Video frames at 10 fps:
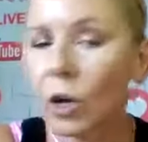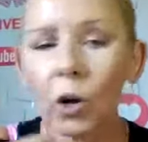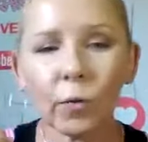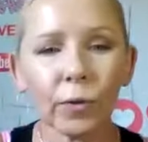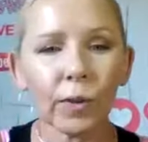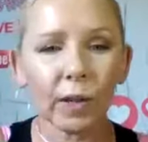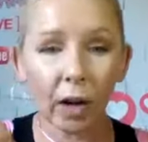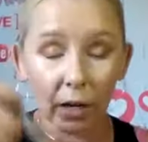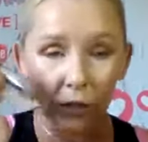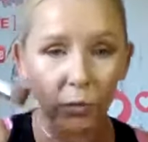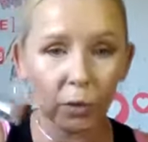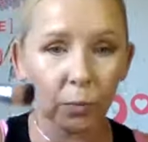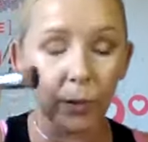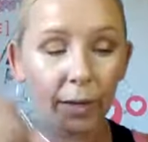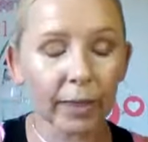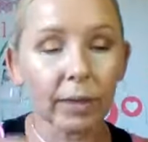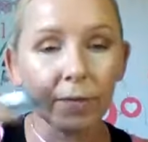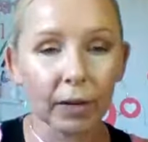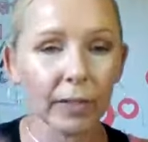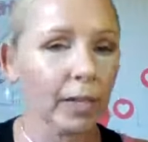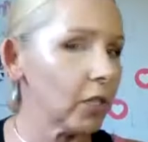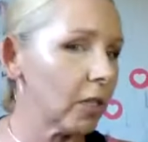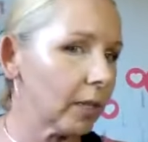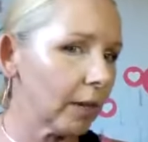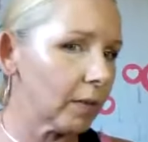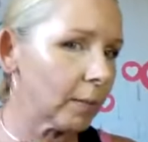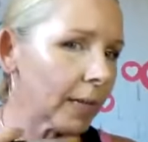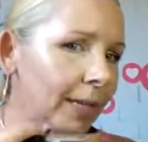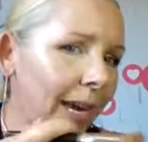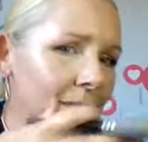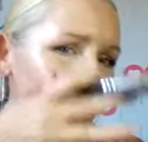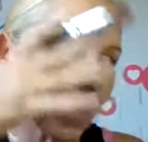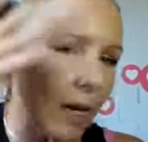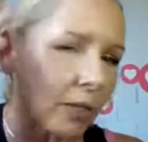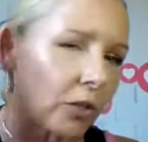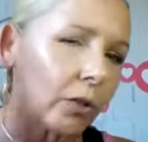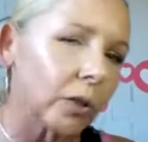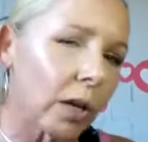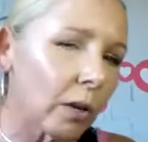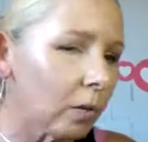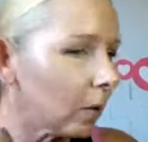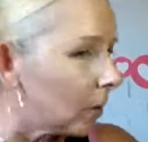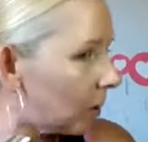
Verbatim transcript: over the contour with the foundation gives me kind of an underglow